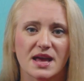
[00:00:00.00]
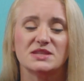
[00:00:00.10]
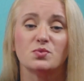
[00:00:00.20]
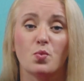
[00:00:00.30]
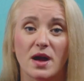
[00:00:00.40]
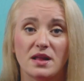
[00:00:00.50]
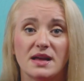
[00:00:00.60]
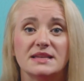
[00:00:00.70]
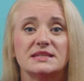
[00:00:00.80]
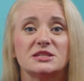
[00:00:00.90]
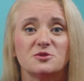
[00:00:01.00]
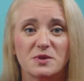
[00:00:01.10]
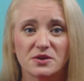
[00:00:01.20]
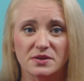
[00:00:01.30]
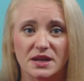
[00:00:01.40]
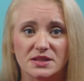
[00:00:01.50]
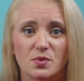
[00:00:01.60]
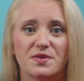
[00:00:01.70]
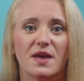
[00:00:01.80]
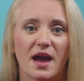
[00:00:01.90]
as well as experience
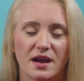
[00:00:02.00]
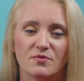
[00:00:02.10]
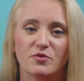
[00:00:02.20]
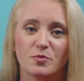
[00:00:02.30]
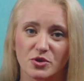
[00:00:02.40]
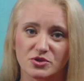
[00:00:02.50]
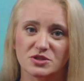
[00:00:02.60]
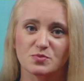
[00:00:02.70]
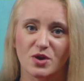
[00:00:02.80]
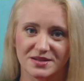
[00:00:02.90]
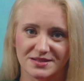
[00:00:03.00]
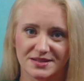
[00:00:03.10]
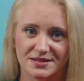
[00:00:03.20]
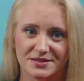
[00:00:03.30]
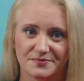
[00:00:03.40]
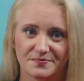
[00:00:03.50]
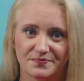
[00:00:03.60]
with the HECM for purchase process.